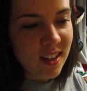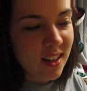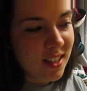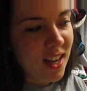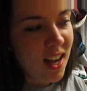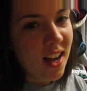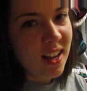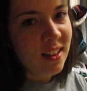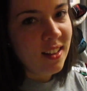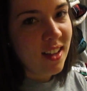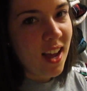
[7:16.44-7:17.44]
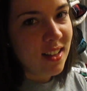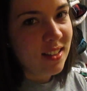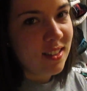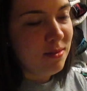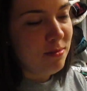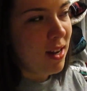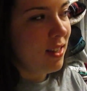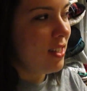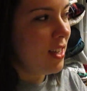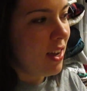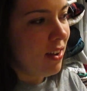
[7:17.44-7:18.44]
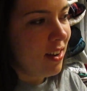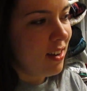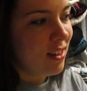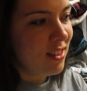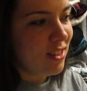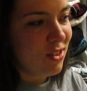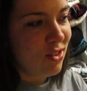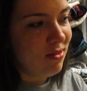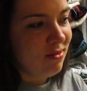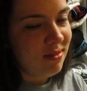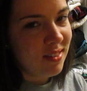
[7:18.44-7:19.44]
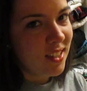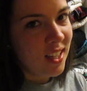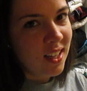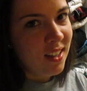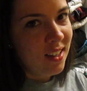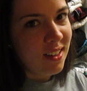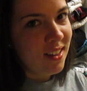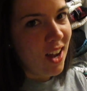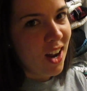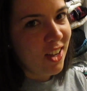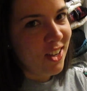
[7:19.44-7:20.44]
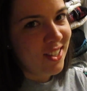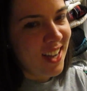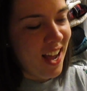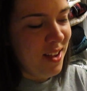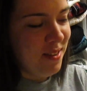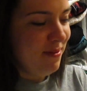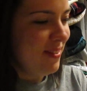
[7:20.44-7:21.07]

and it's hot, and the cats made it stink out here, and this is not a good time.